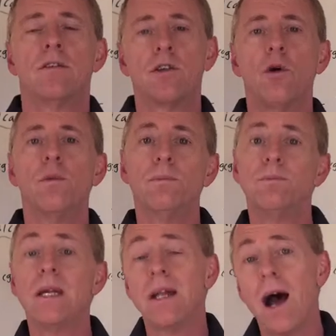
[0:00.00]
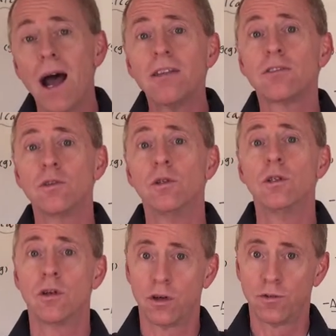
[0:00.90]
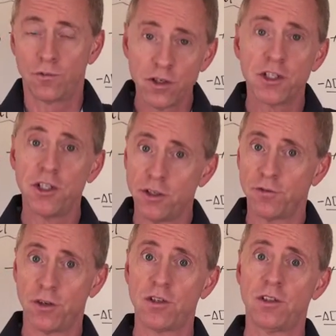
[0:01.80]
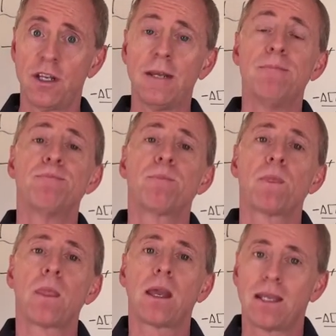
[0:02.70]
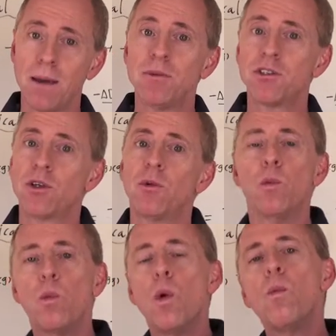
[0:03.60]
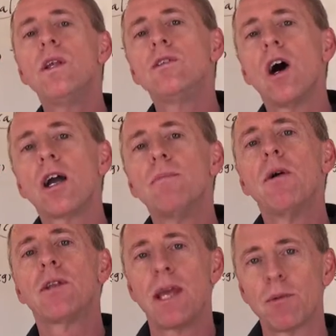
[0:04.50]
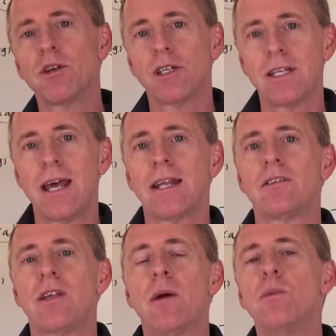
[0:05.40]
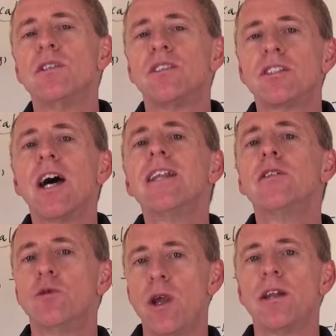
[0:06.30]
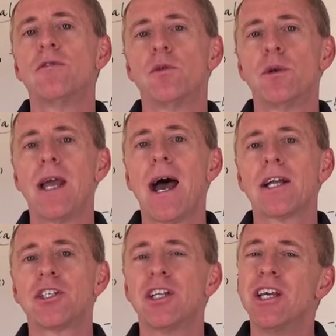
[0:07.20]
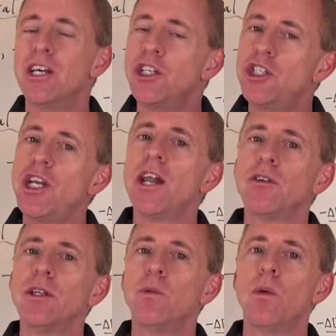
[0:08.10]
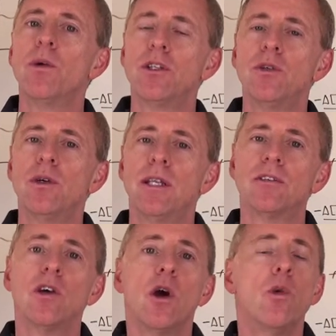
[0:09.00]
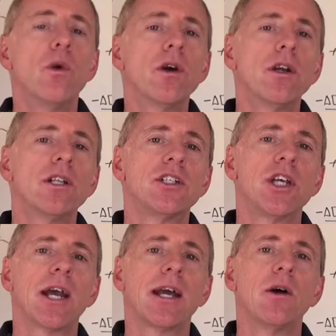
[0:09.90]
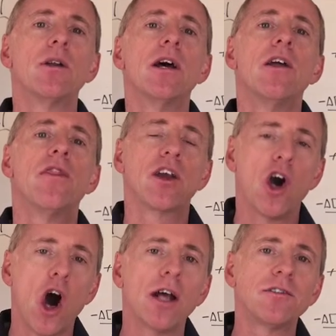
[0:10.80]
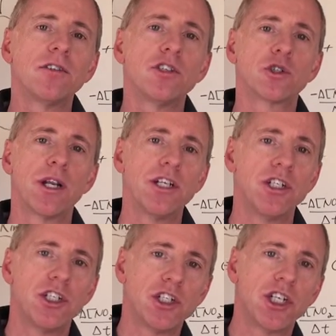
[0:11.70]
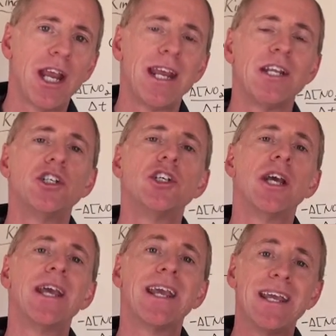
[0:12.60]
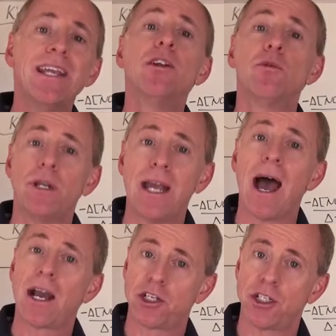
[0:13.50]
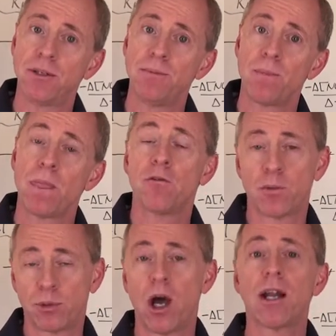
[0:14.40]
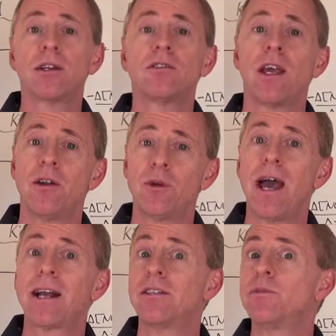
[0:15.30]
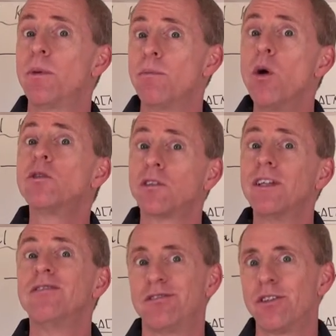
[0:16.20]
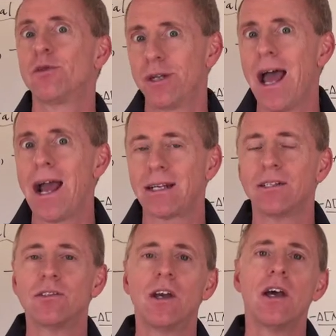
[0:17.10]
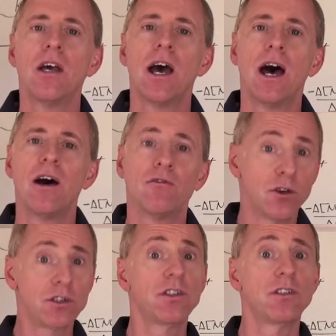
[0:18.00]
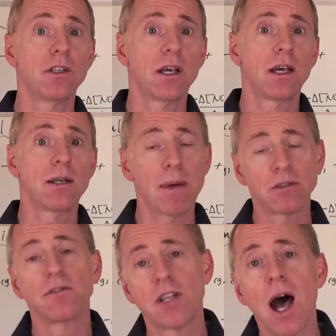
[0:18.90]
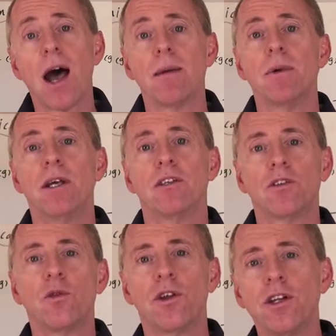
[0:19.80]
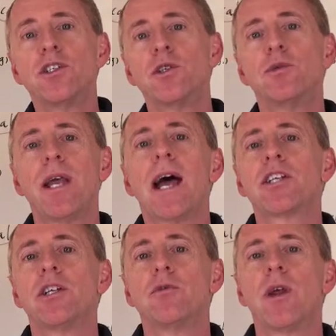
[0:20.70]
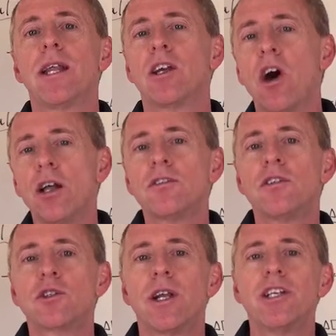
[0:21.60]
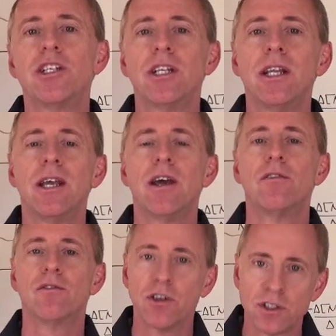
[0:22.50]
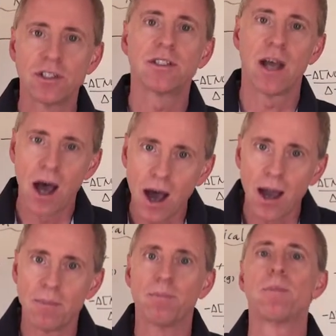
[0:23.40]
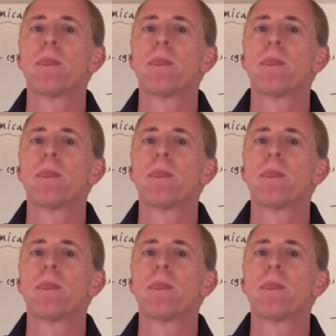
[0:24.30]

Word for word: So in high school or first year university, chemistry, when we talk about chemical kinetics and we study the rate of a reaction, generally what we're doing is we're going to check out the concentration change in a reaction for products and reactants, but mostly for the reactants, uh, versus an amount of time. So there's your reaction rate, concentration versus time.